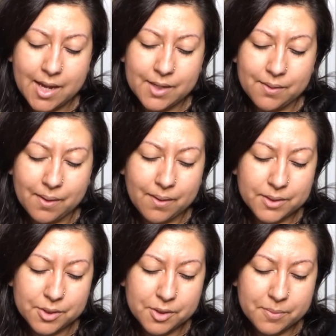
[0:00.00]
you are
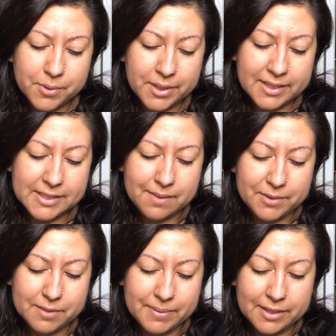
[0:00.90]
also supporting
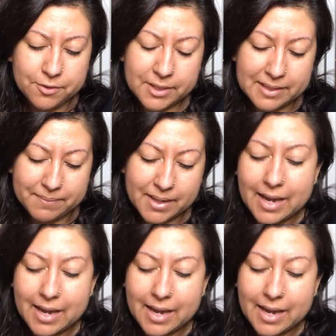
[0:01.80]
someone's big dream.